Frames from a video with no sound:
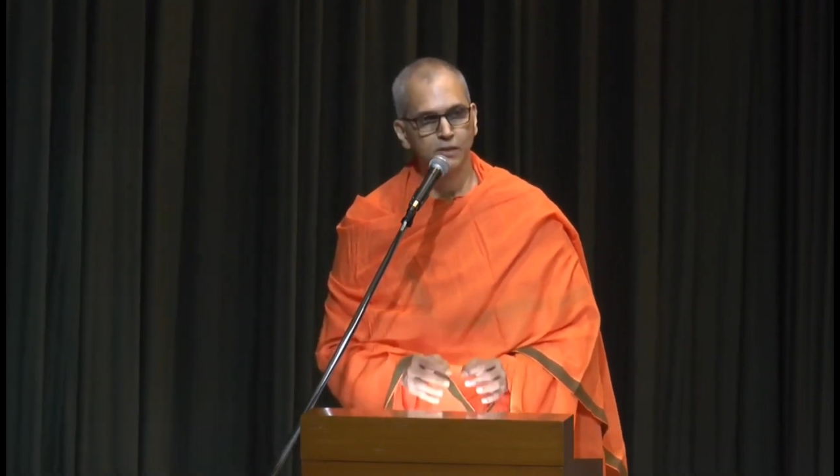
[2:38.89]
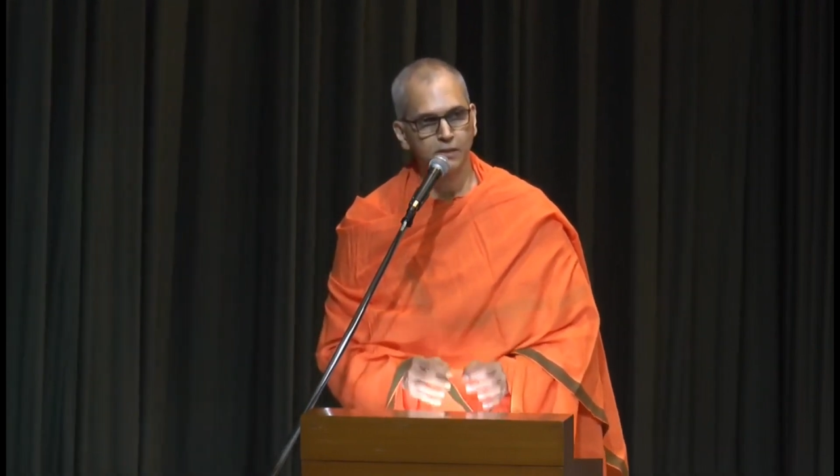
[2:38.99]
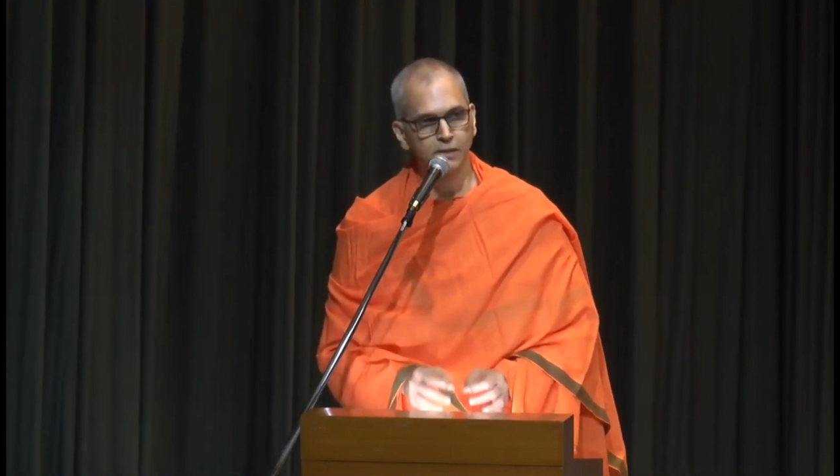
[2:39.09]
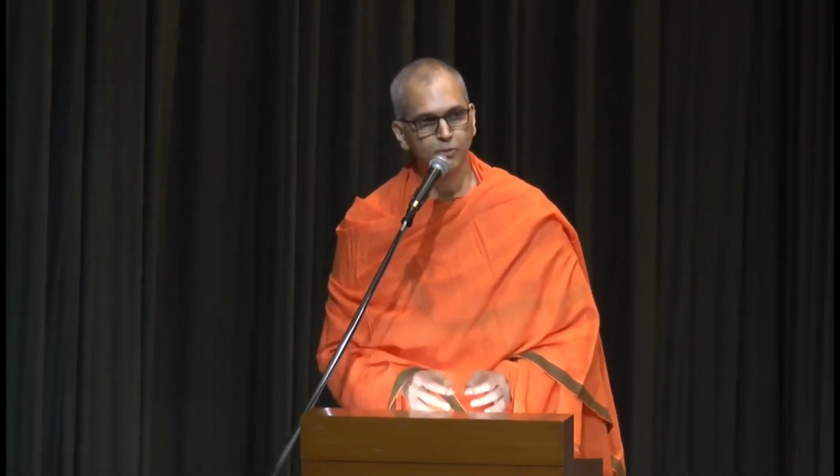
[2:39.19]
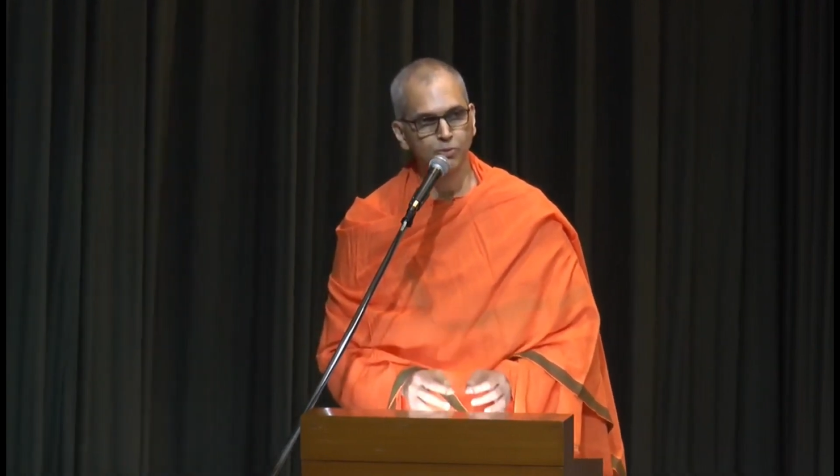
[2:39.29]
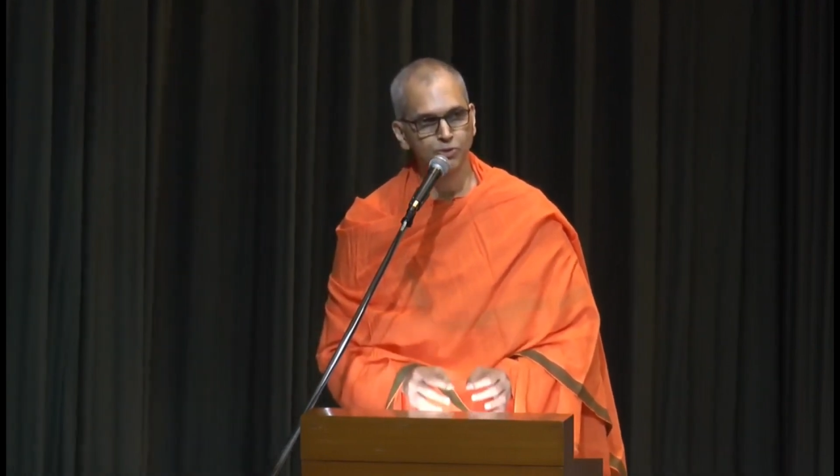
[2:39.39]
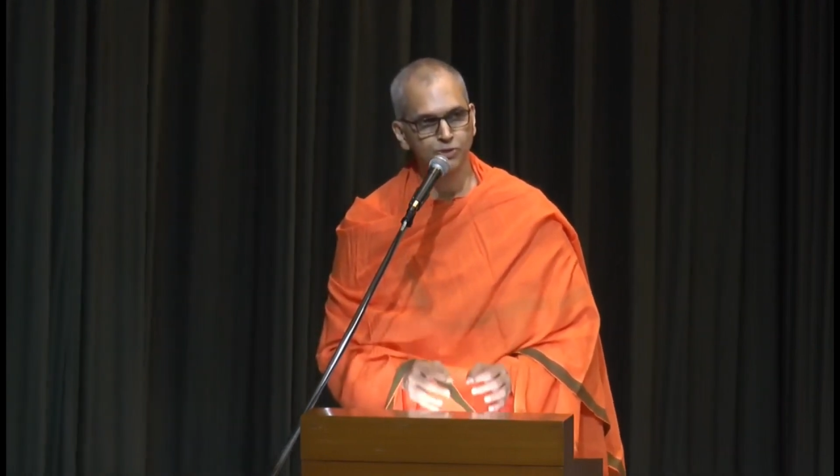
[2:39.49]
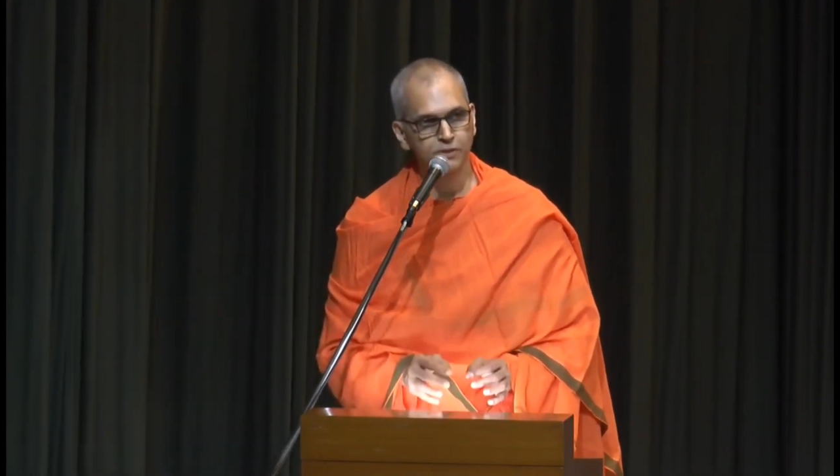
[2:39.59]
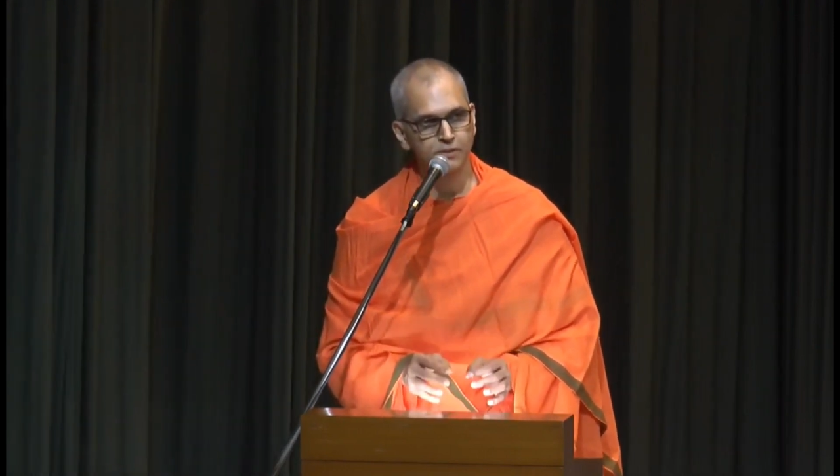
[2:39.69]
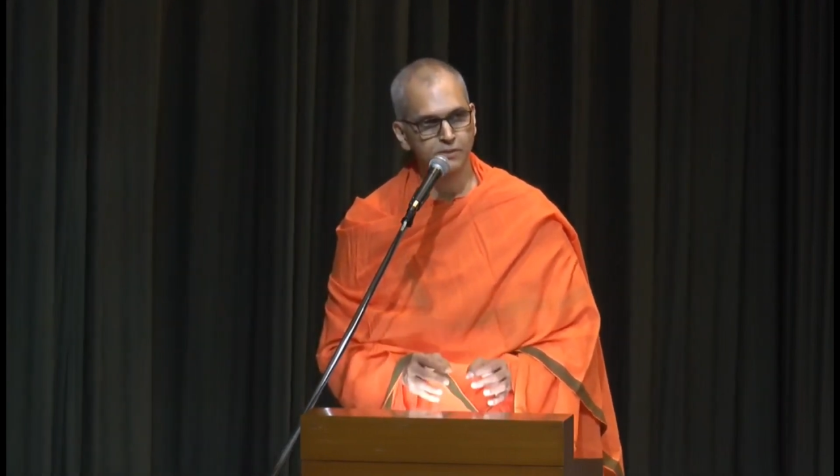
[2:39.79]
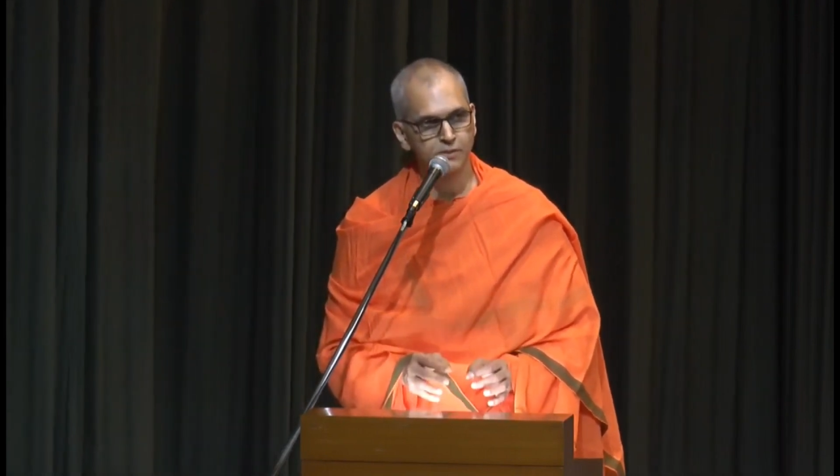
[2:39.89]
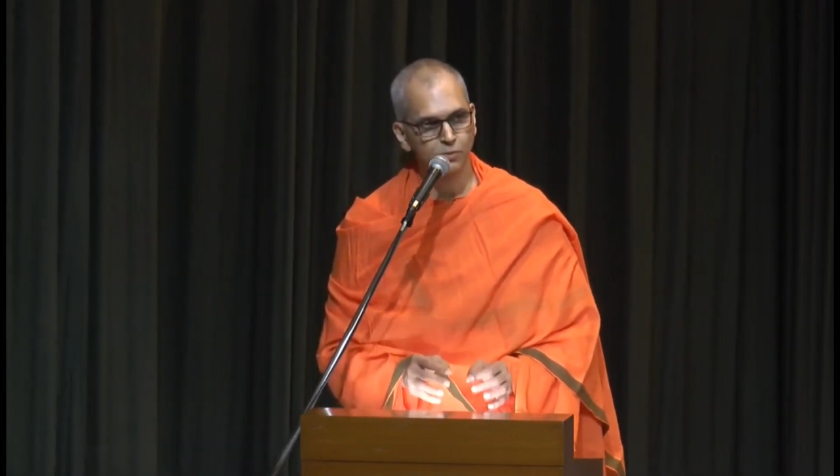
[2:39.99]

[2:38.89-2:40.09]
negotiate